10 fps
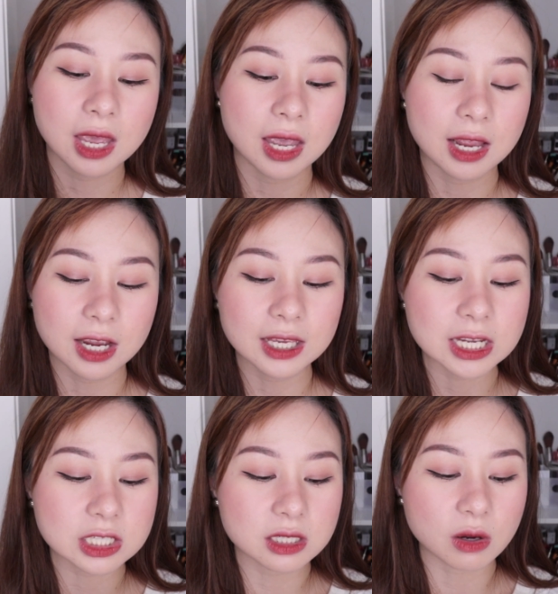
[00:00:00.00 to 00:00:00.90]
And I
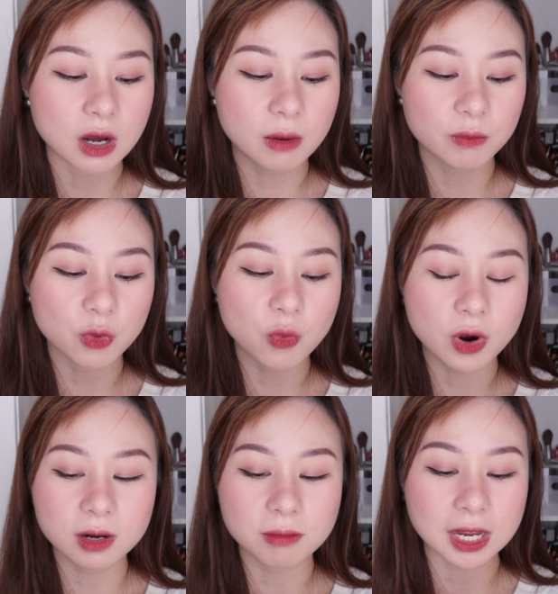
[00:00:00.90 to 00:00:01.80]
guess
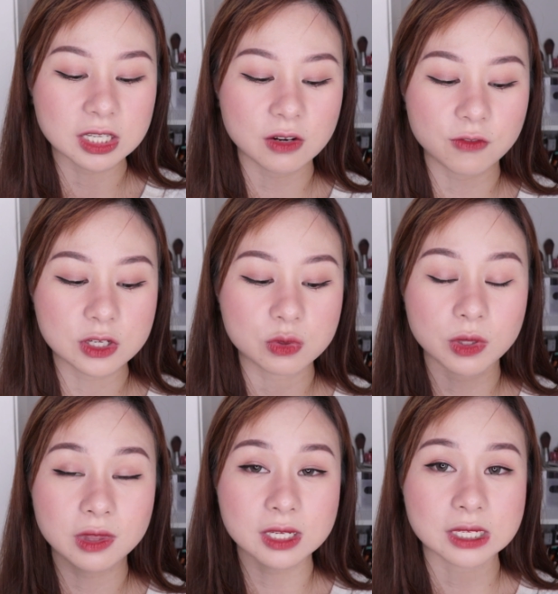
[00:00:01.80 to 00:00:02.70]
one main difference
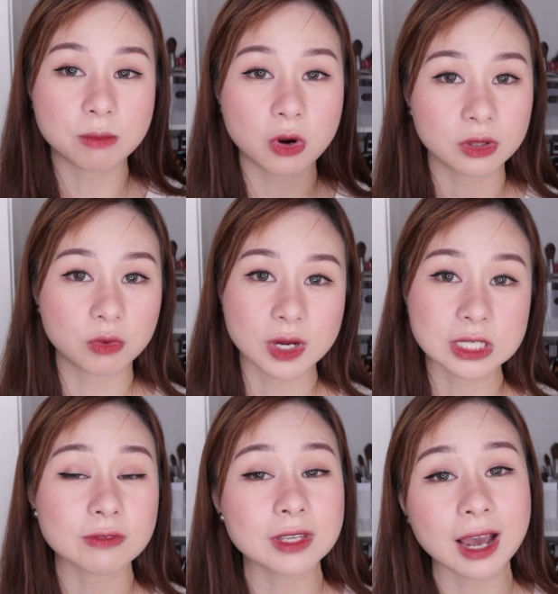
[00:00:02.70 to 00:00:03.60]
with this among the
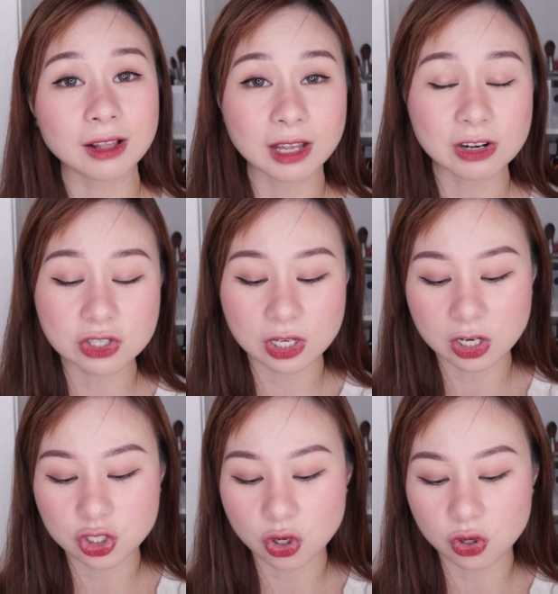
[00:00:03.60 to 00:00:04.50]
rest of the eyeliners that
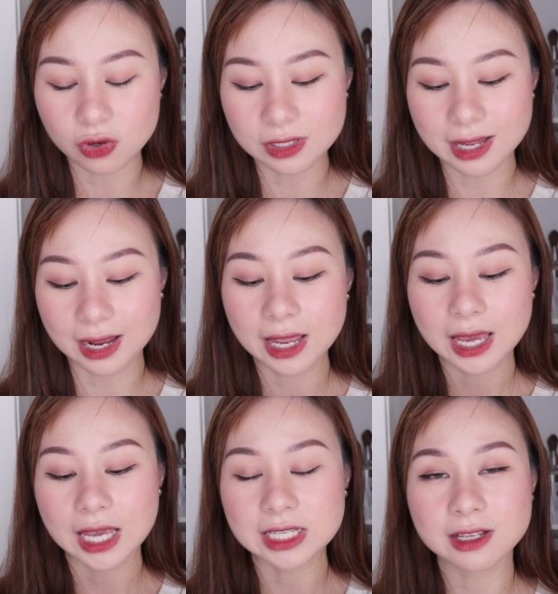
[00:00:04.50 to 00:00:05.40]
I showed you is that
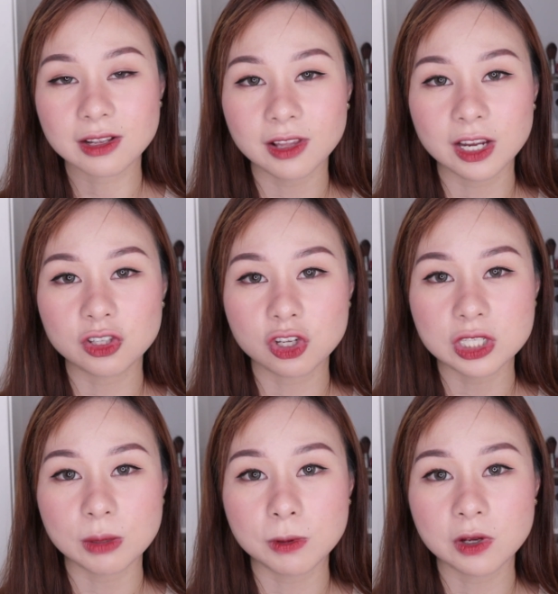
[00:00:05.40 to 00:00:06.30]
it's not like the
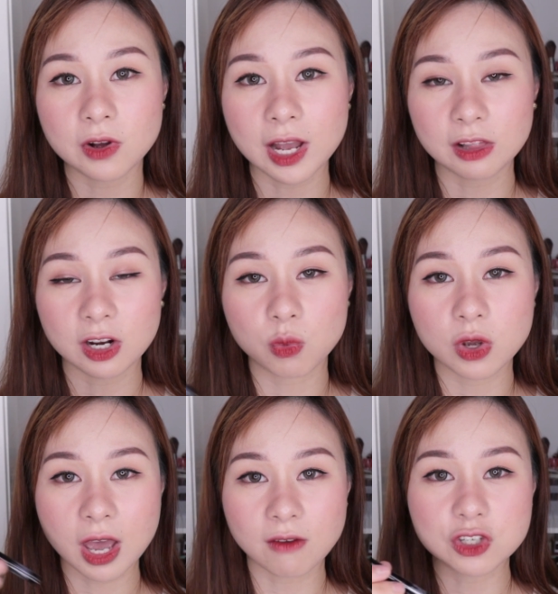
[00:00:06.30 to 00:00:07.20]
typical eyeliner where
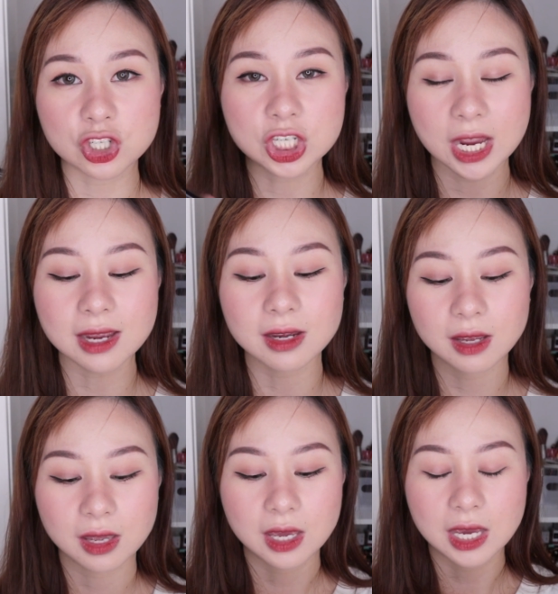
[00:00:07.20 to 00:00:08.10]
you have to shake.
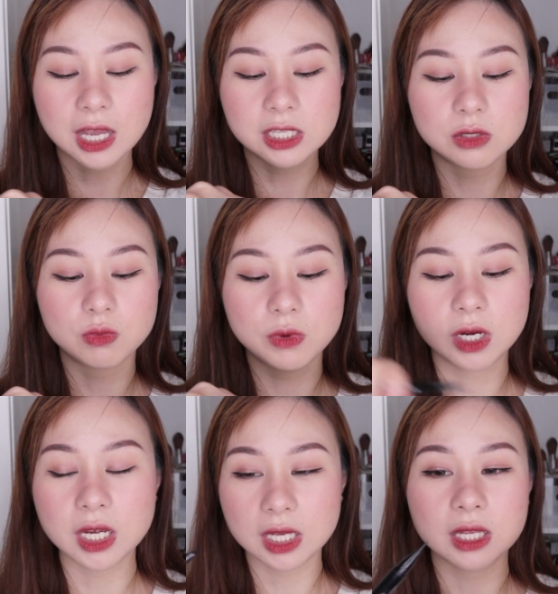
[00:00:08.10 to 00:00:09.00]
It's
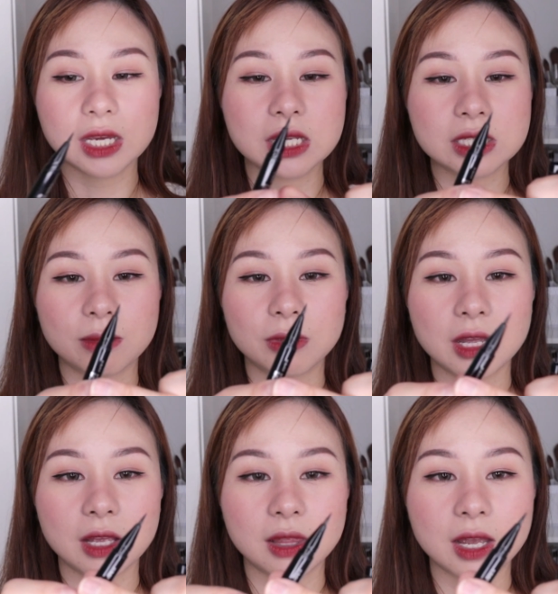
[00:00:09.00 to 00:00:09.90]
really
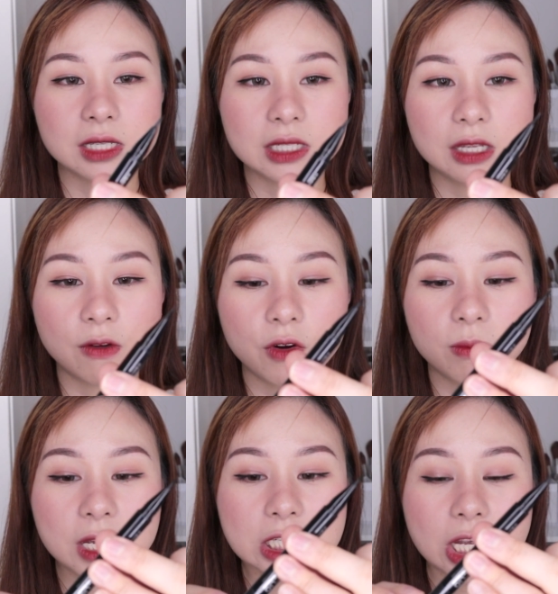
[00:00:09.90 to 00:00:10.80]
something that's different
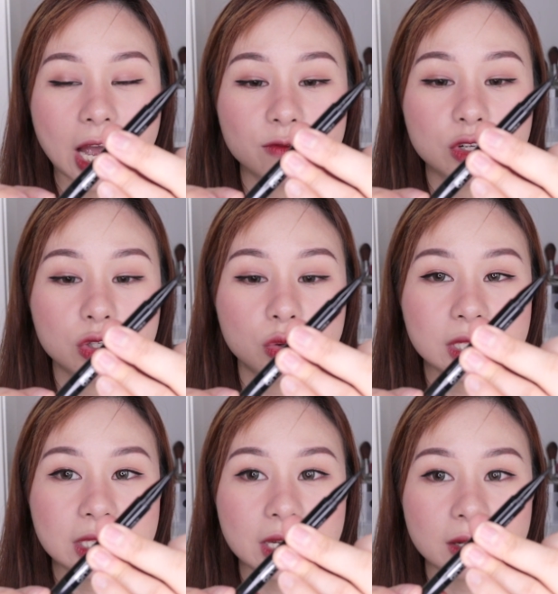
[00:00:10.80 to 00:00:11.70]
because you have to
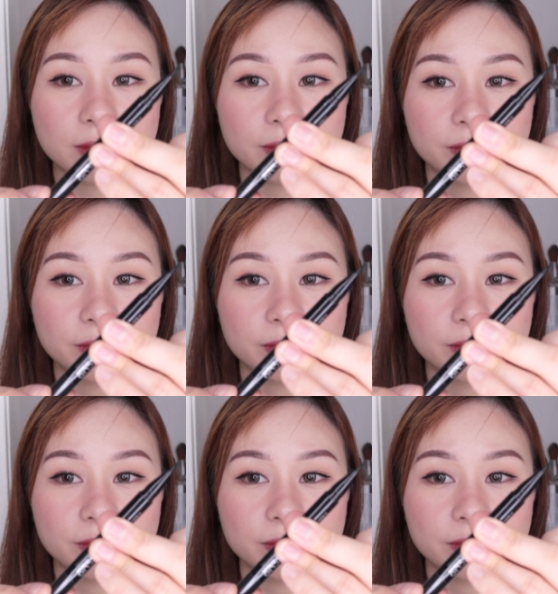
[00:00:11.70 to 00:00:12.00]
twist it.